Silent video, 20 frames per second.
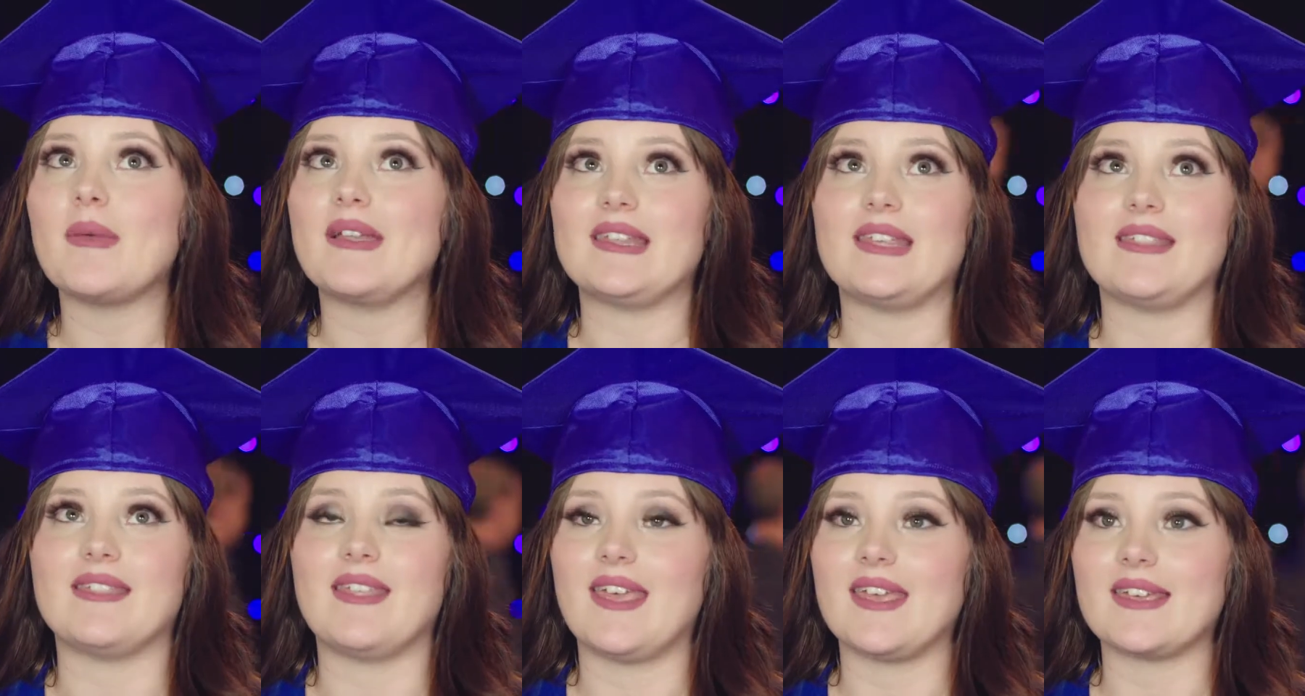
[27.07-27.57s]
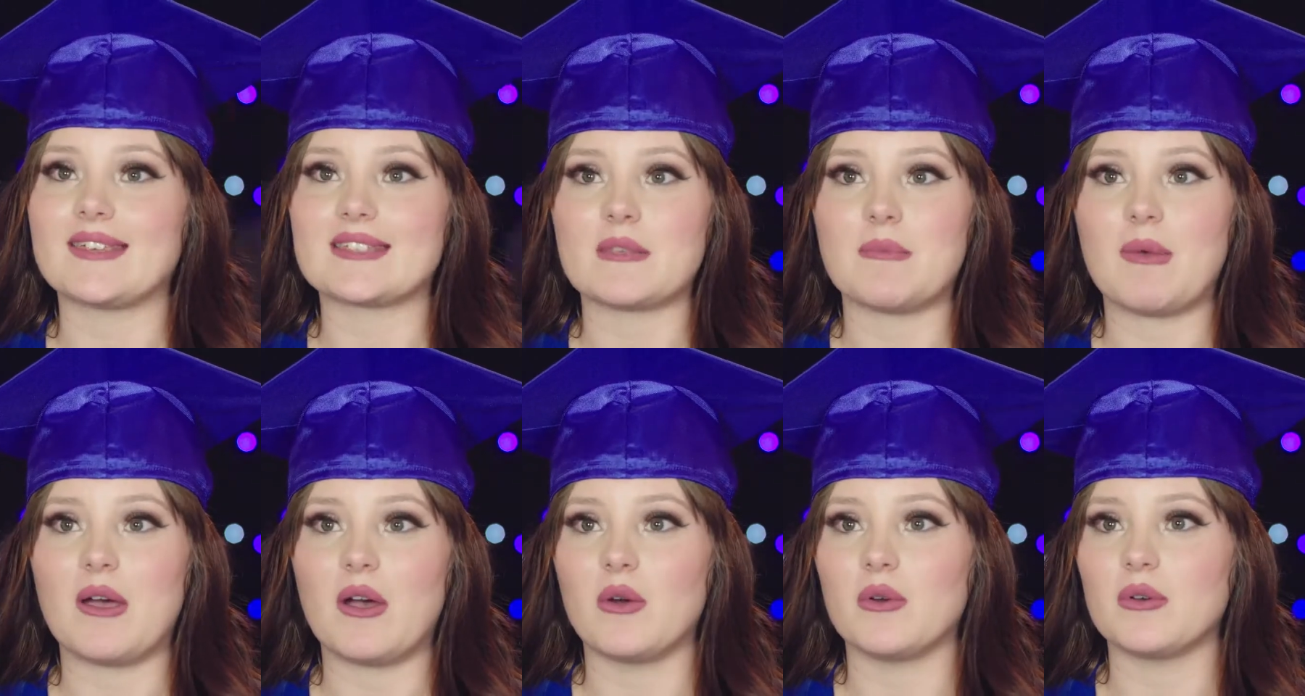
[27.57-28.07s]
many things
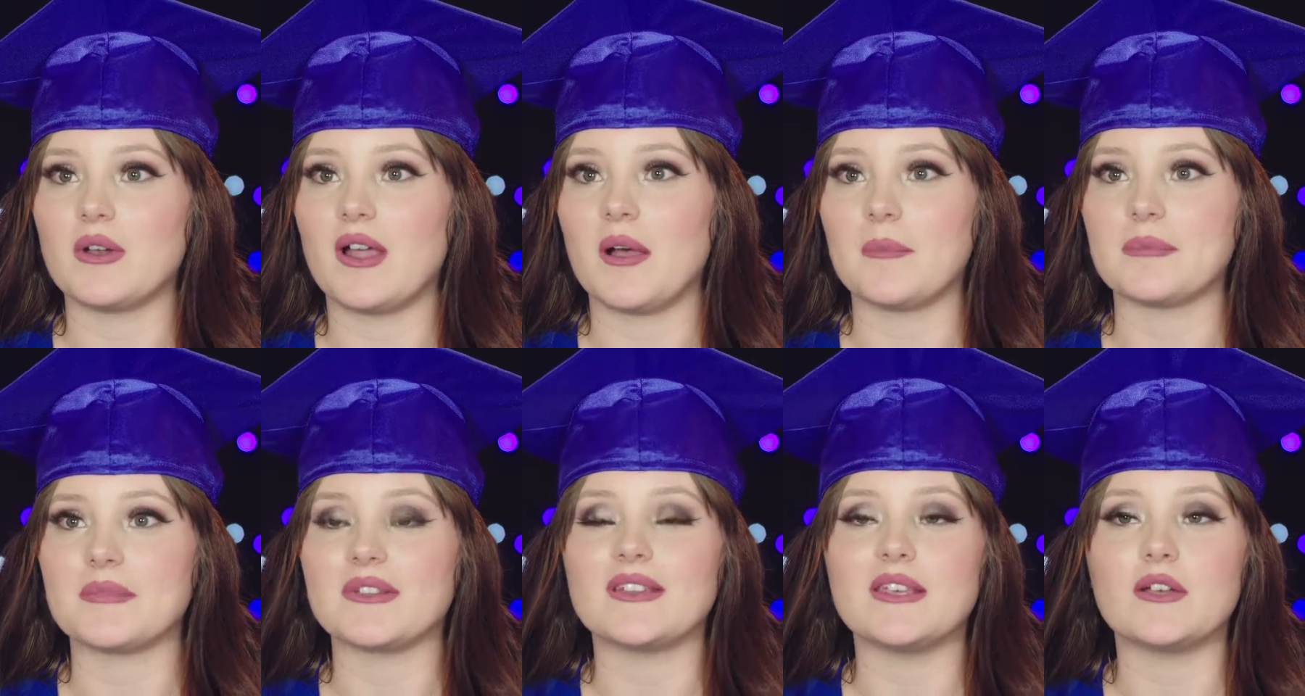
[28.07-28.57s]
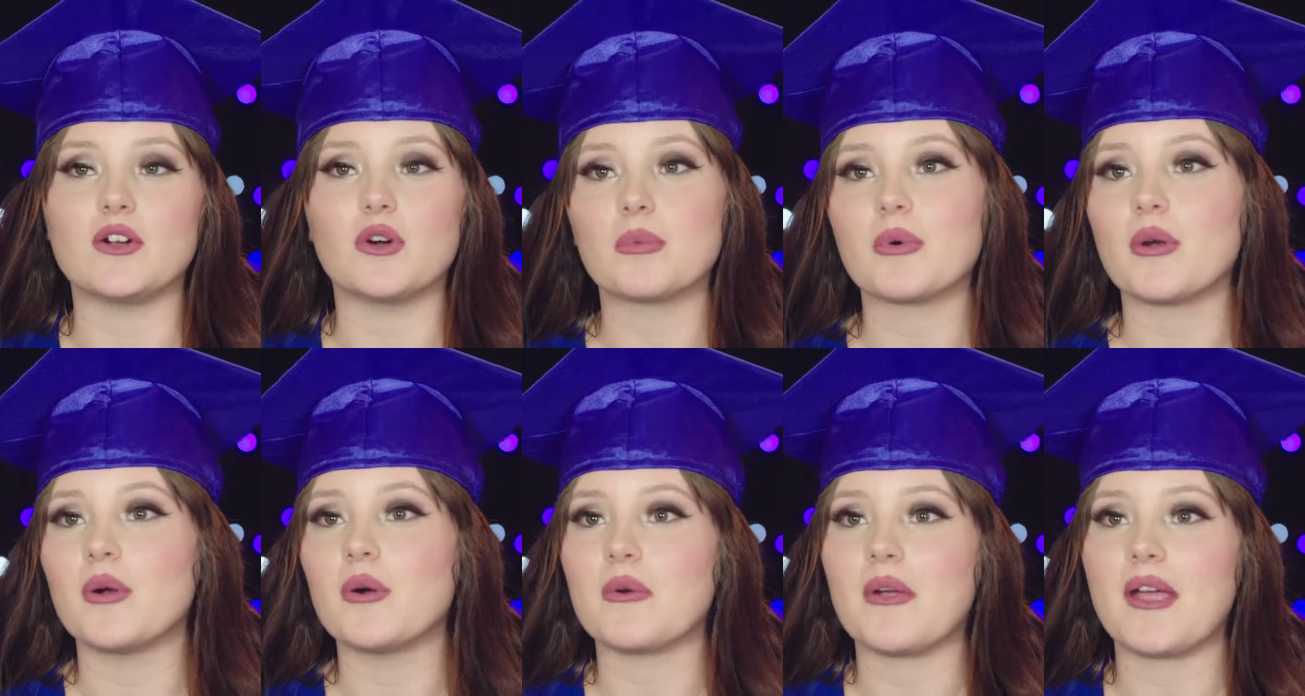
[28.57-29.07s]
about um, the legal
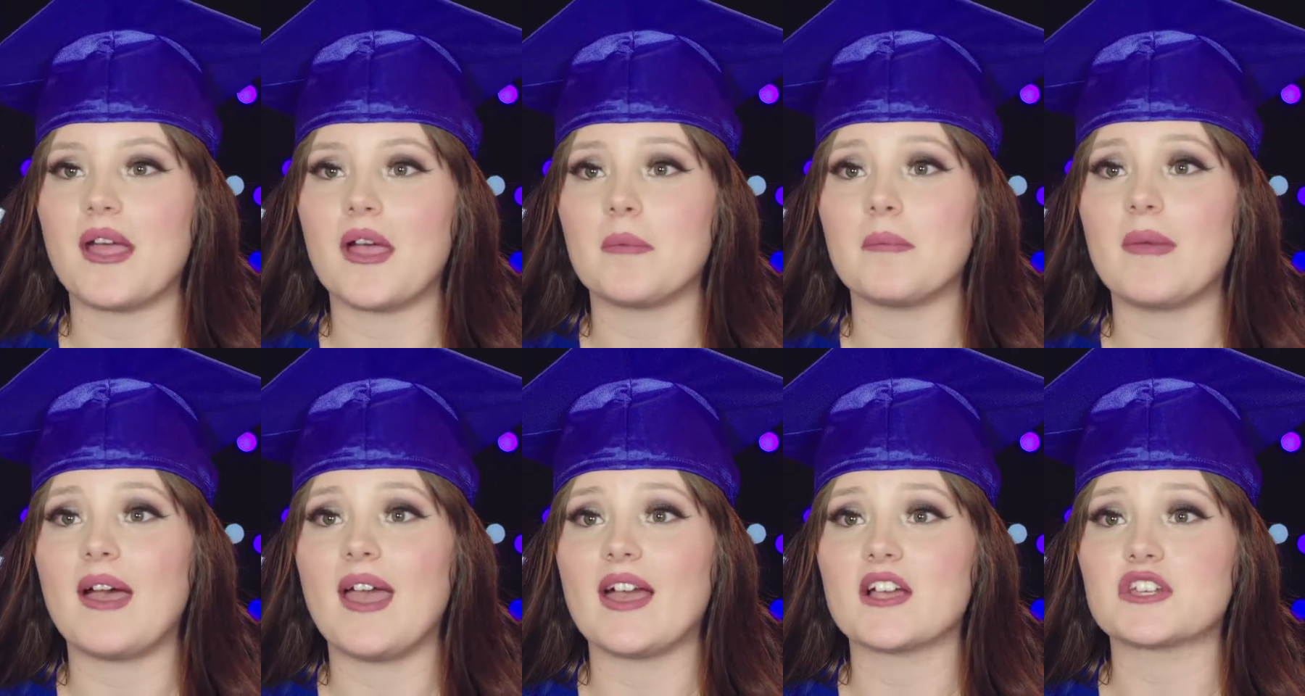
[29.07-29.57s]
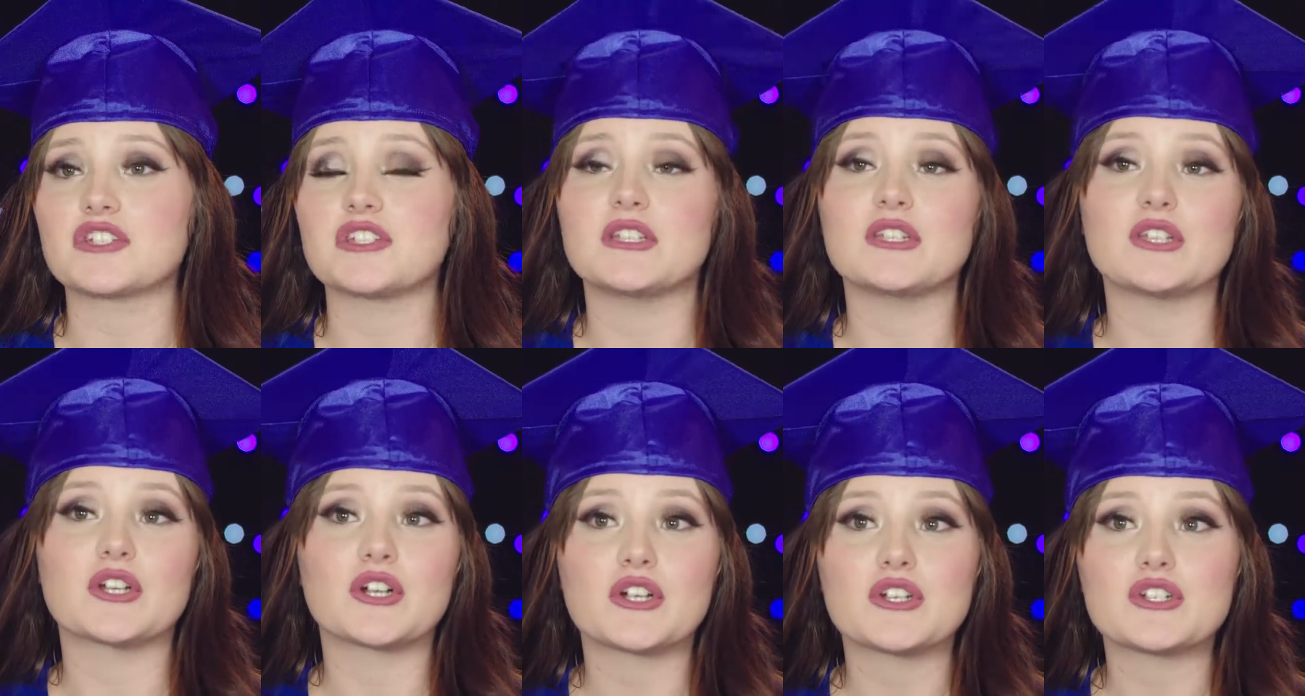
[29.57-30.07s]
program. I actually
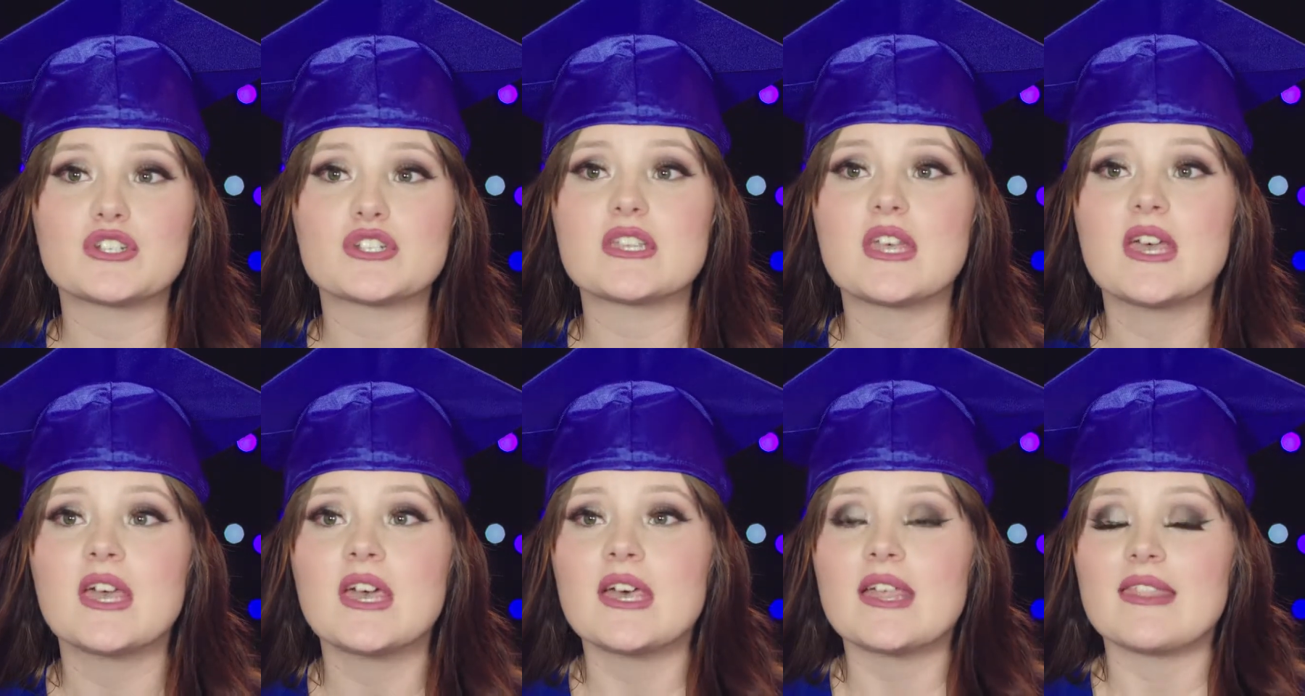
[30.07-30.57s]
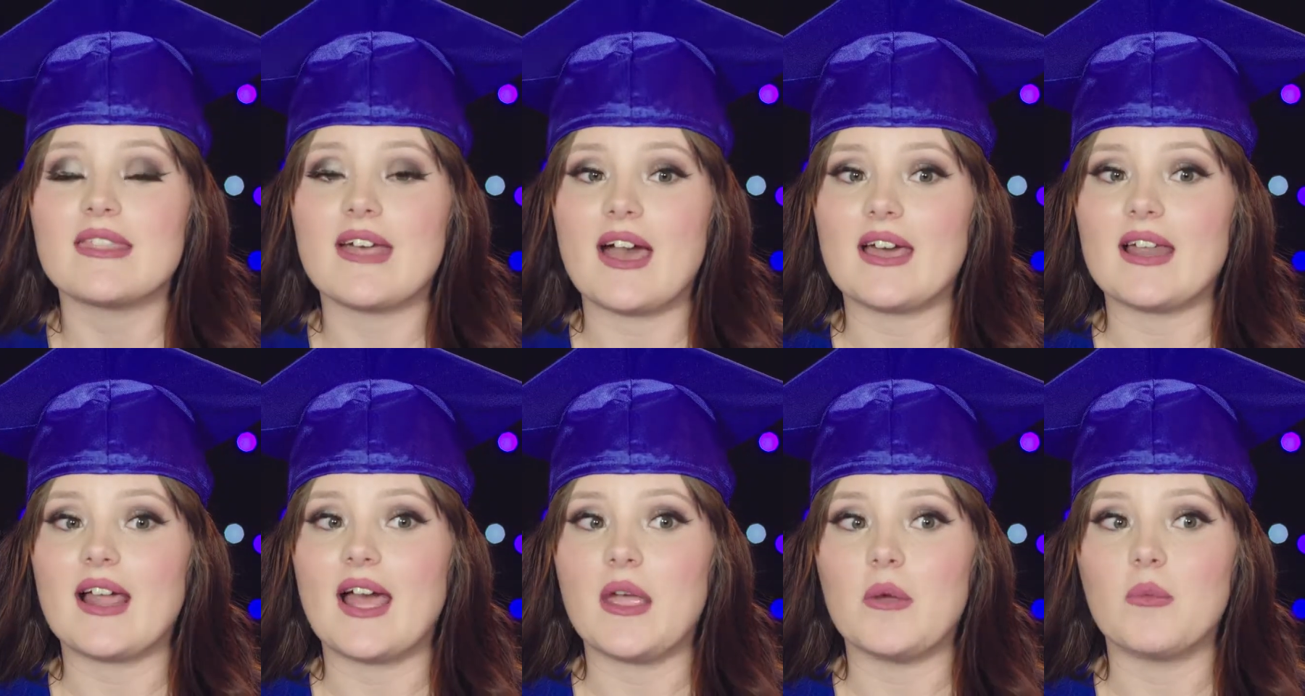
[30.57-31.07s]
learned
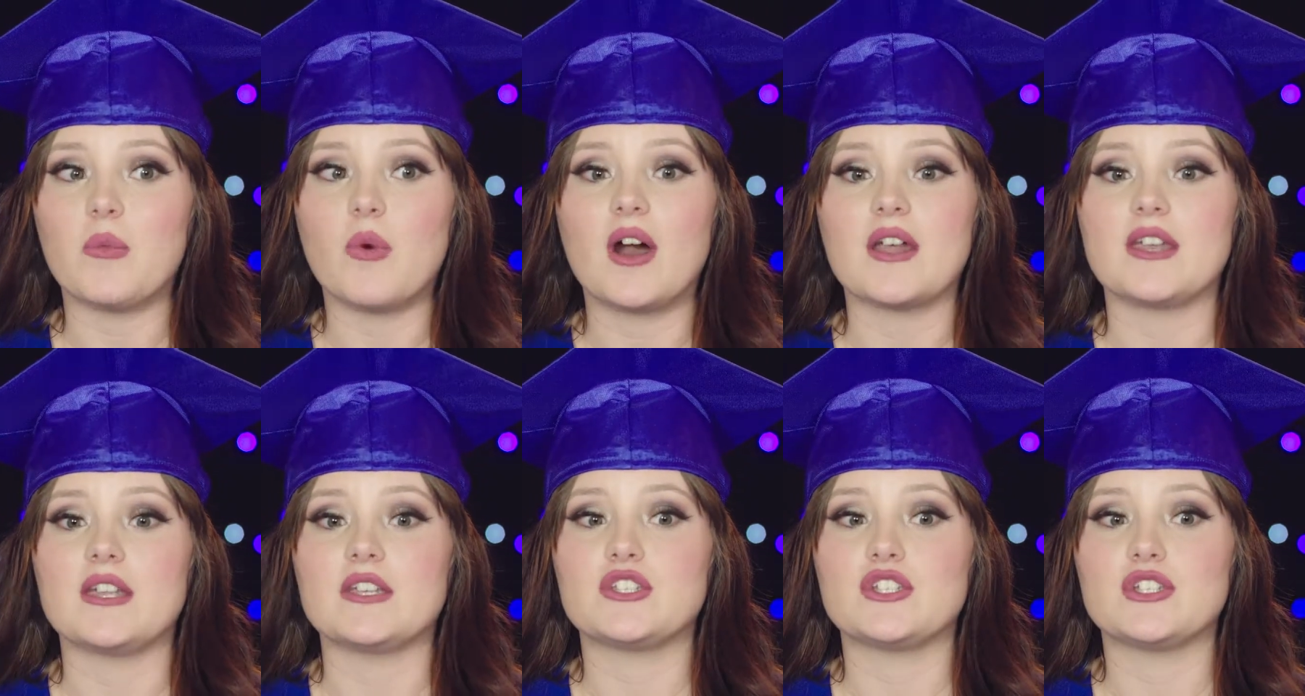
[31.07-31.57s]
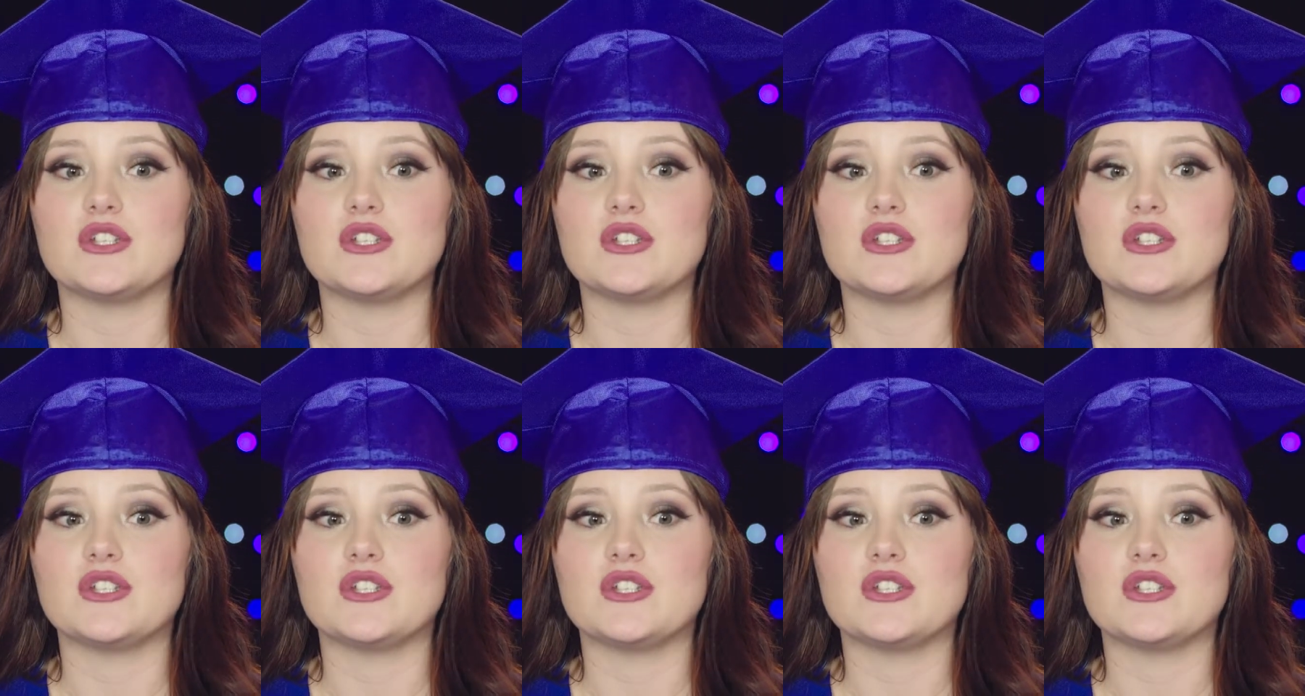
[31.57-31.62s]
that I wanted